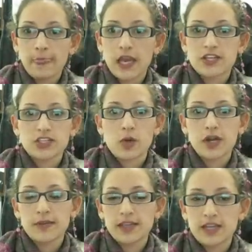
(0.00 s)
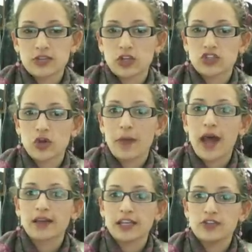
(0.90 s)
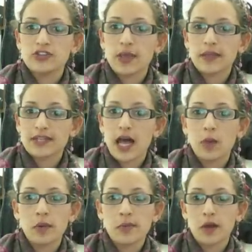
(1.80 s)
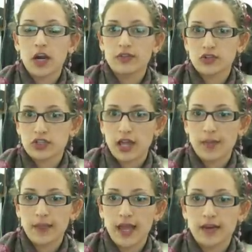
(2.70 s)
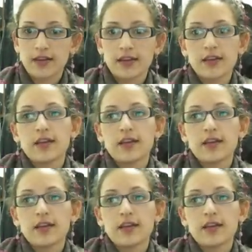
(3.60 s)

and I just want to be in Israel so badly and do something to help and be part of Yerushalayim again.